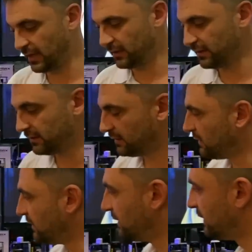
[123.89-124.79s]

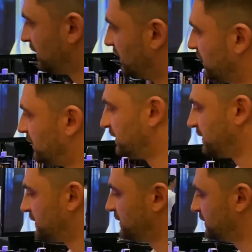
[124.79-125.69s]
crazy.
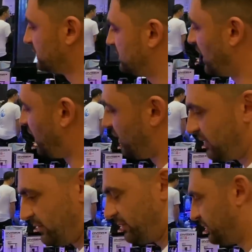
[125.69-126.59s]
So
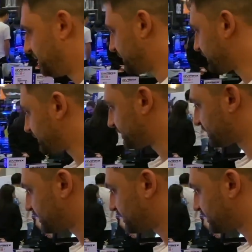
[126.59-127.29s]
this is a pretty uh,